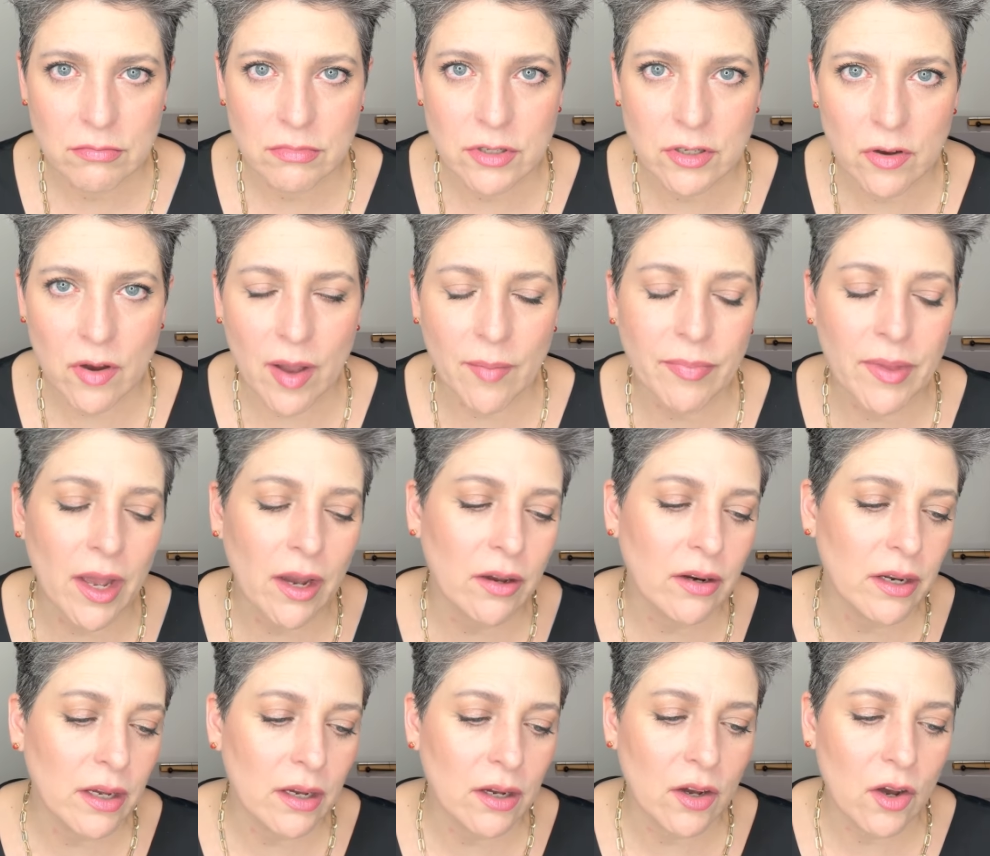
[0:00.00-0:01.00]
So I'm not
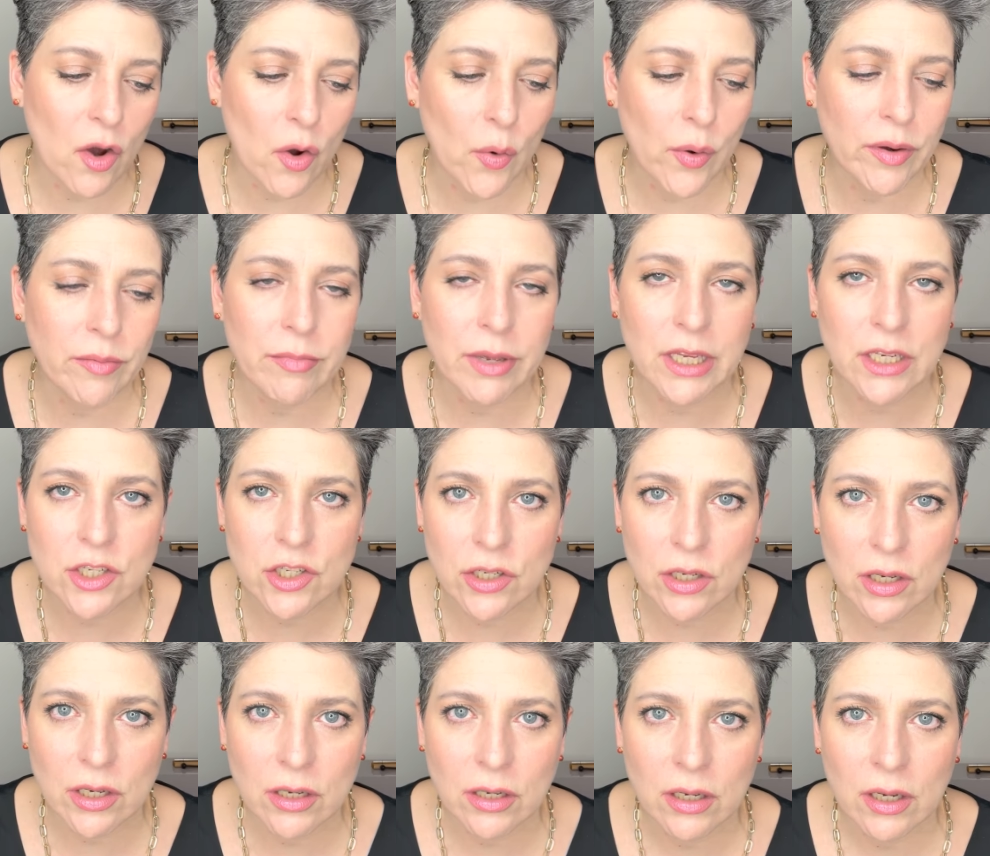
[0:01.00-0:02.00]
gonna go and
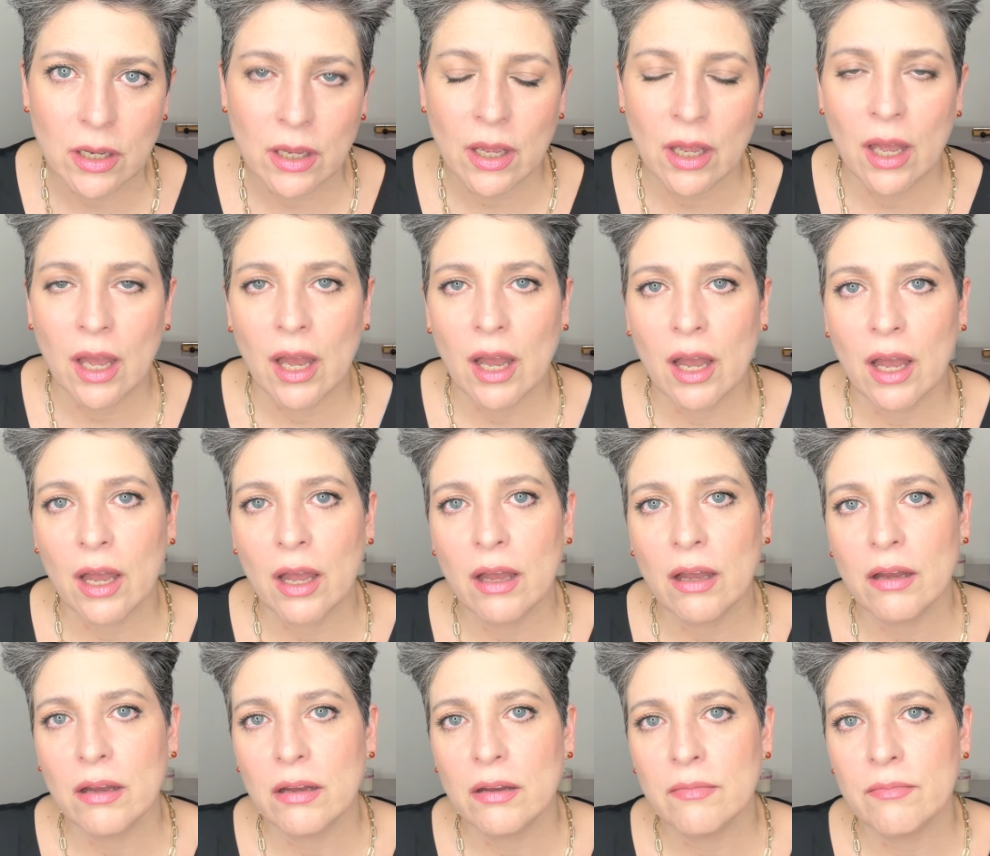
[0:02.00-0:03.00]
mention
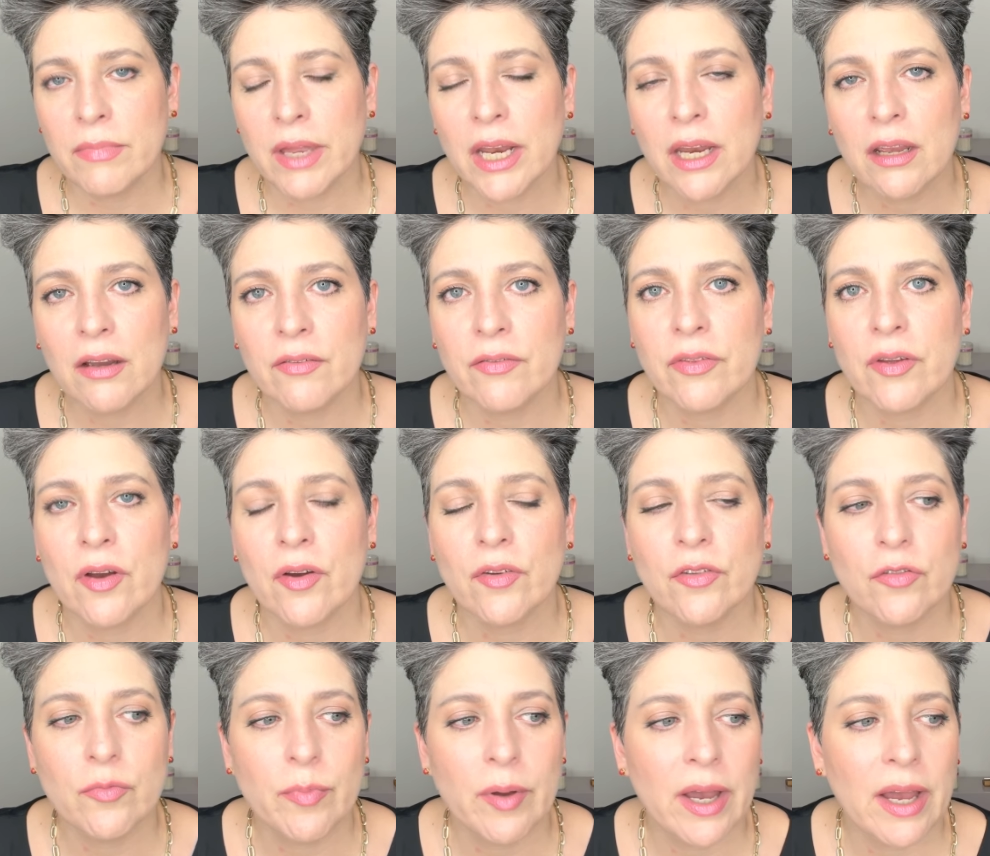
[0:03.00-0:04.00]
uh, many of
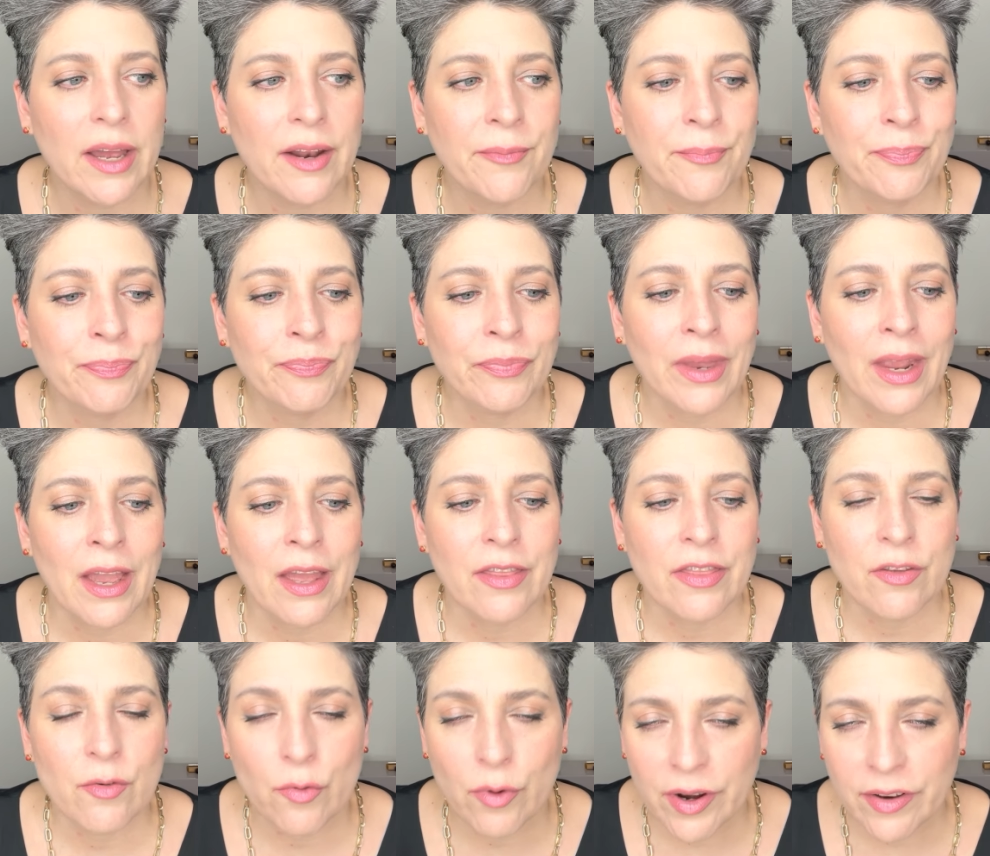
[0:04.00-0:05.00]
those, but
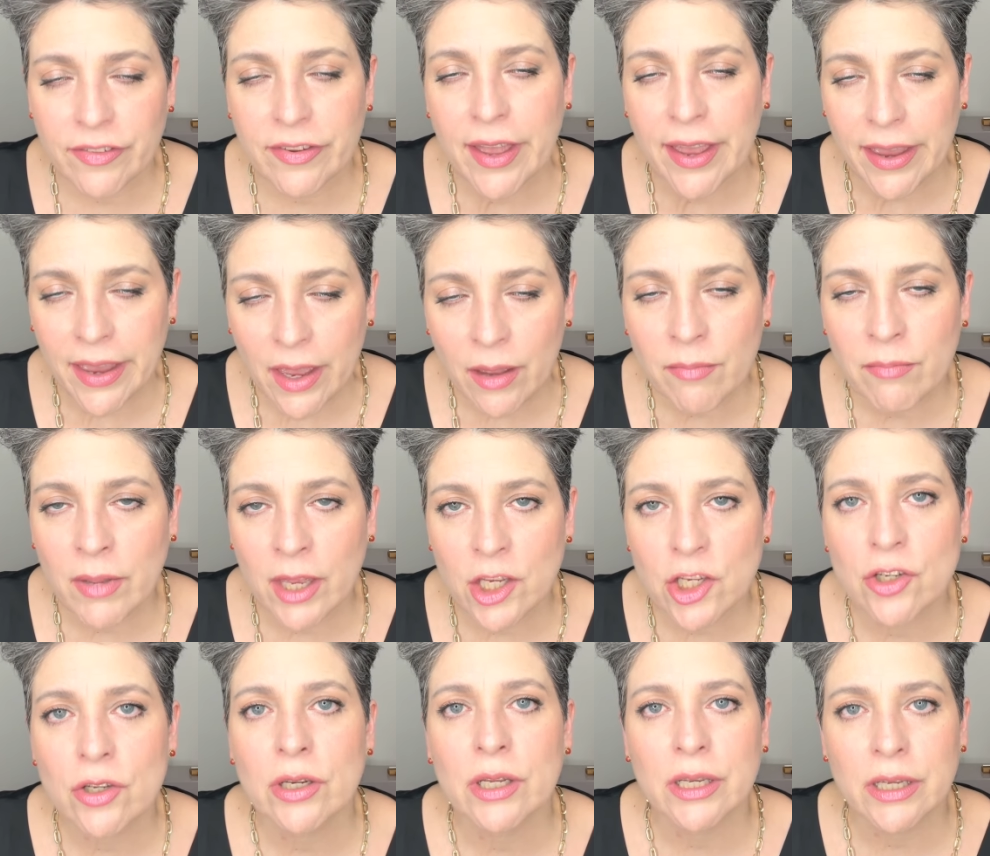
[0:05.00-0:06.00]
the ones I am
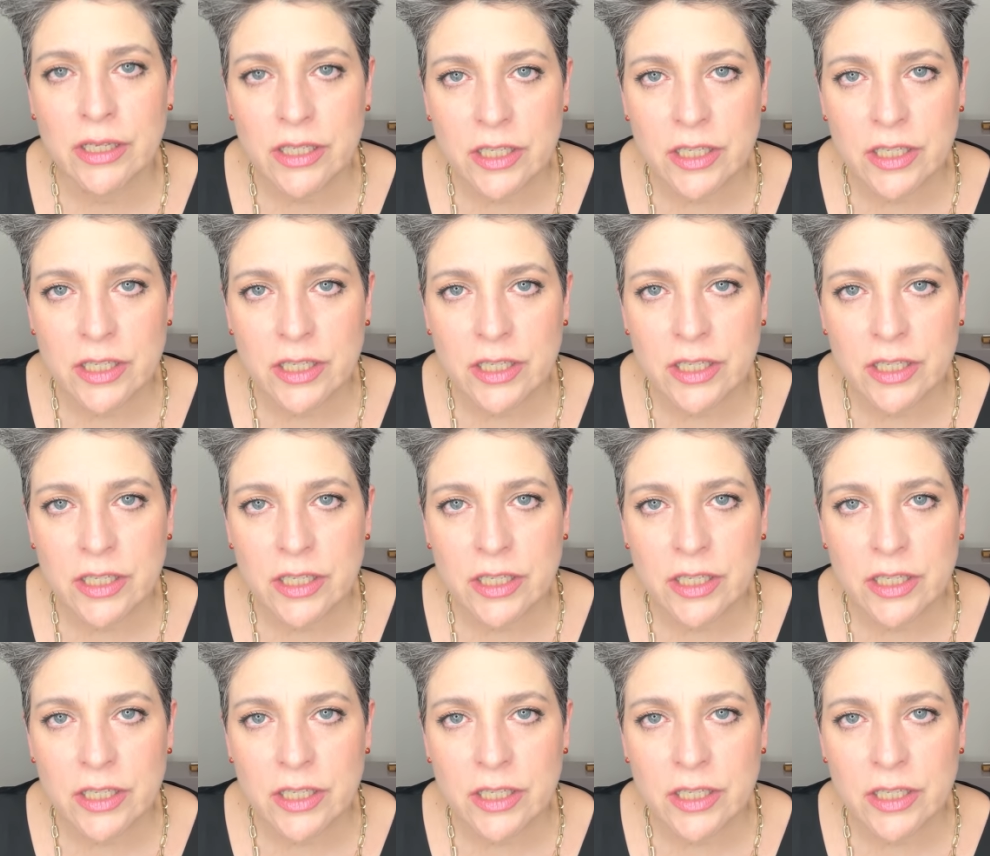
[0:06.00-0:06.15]
mentioning